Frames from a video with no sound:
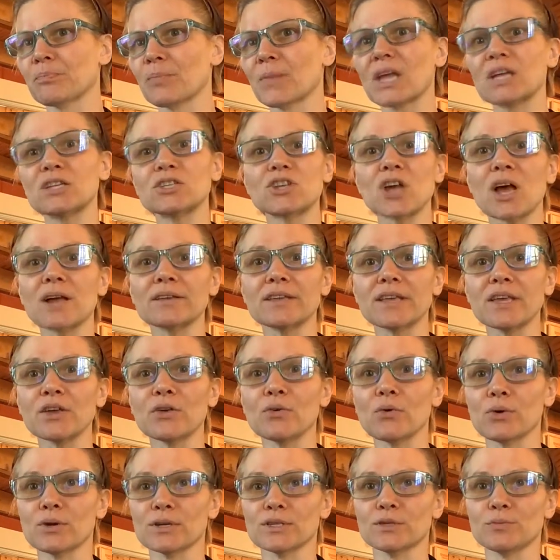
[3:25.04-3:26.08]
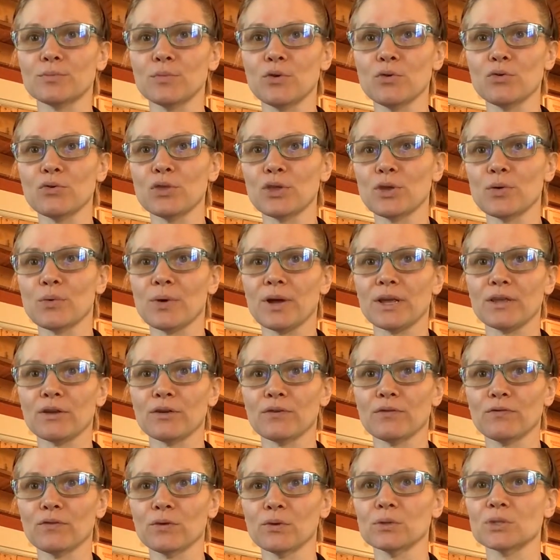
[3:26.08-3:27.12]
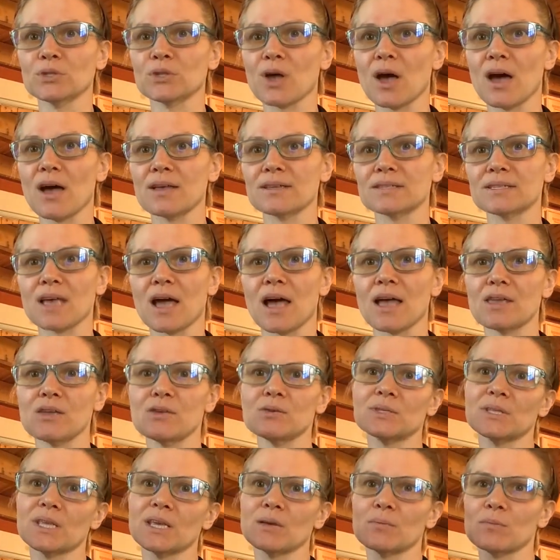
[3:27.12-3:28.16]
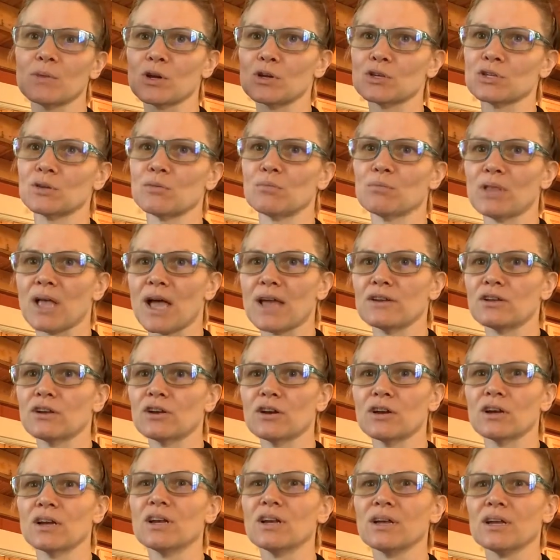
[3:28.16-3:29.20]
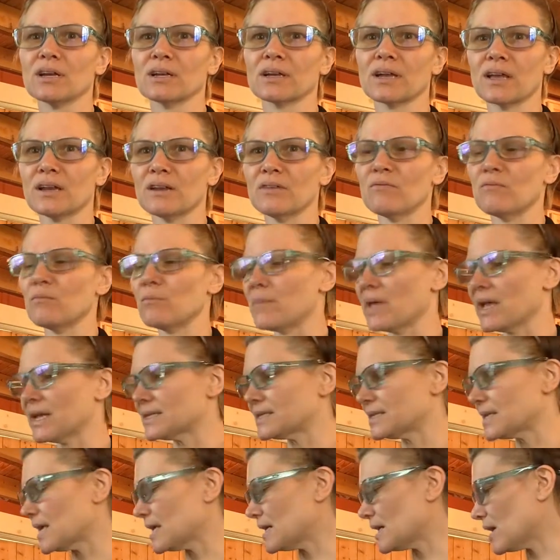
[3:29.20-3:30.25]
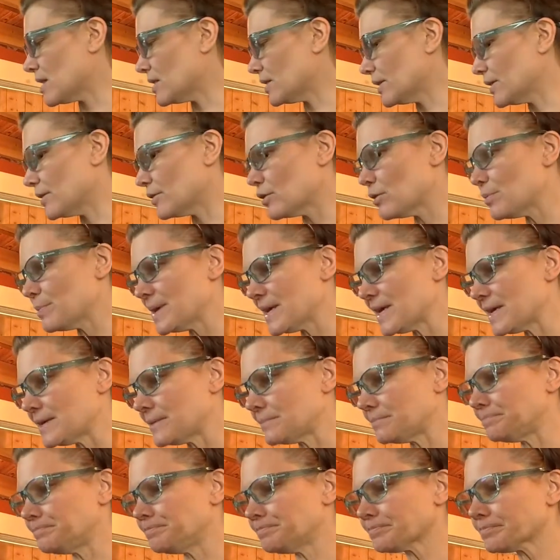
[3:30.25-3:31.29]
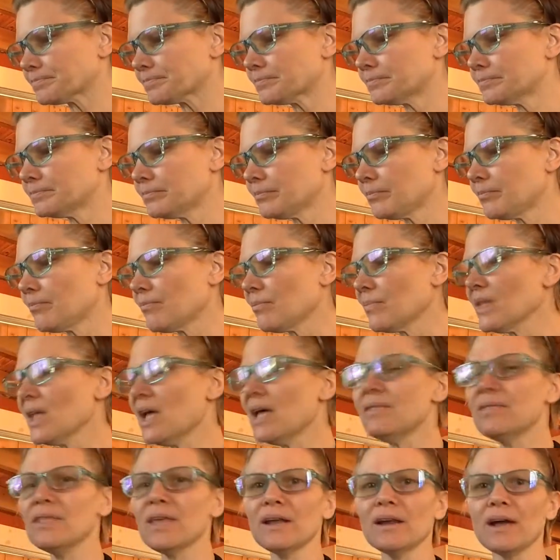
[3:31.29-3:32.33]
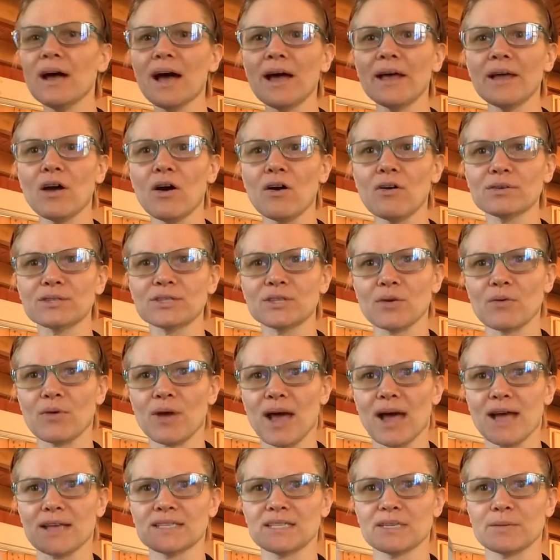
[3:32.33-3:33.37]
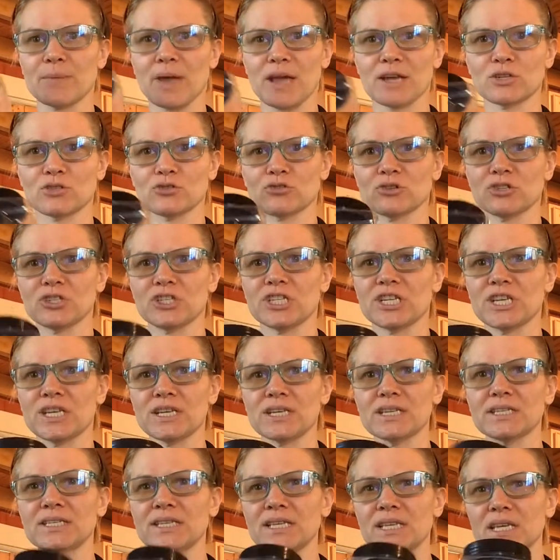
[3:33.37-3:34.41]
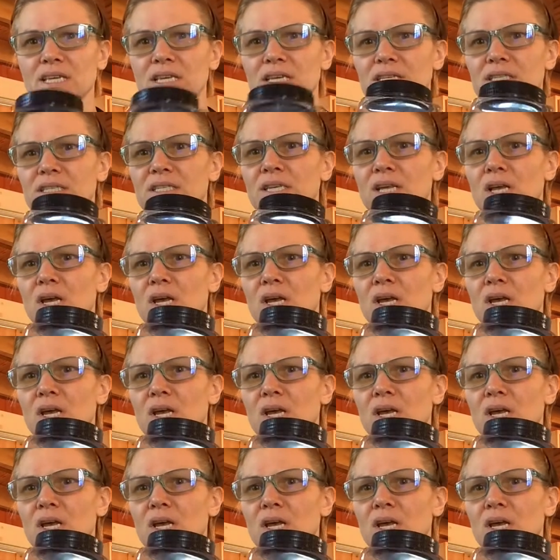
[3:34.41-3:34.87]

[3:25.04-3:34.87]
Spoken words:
chunky or smooth you want your fruit sauce. I use the immersion blender, kind of mix it a little bit. And then I also add some extra chia seeds,